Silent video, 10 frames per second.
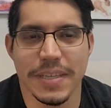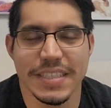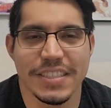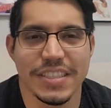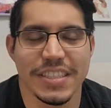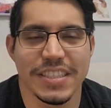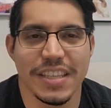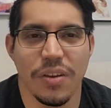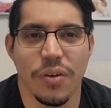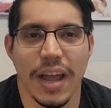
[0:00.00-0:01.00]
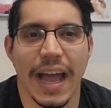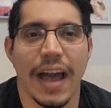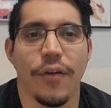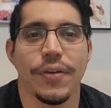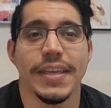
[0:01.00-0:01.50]
It's just
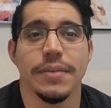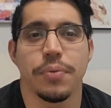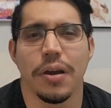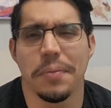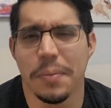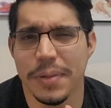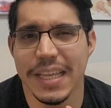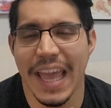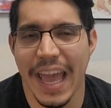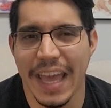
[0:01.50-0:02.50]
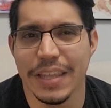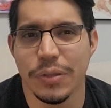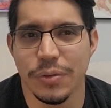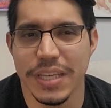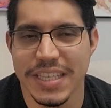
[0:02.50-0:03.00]
how he probably
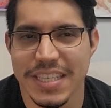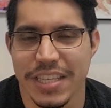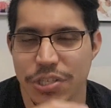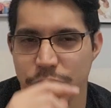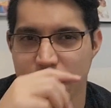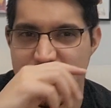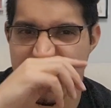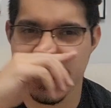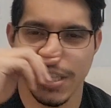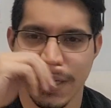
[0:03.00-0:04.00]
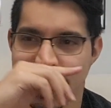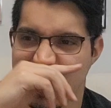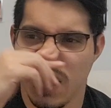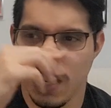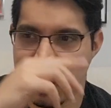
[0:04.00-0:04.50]
handled his situation
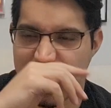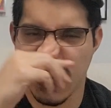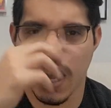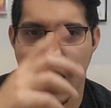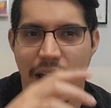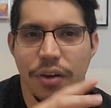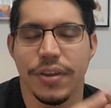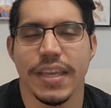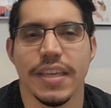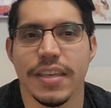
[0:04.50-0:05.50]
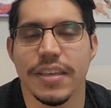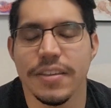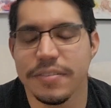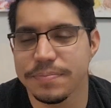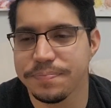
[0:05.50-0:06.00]
and how
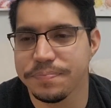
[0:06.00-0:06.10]
he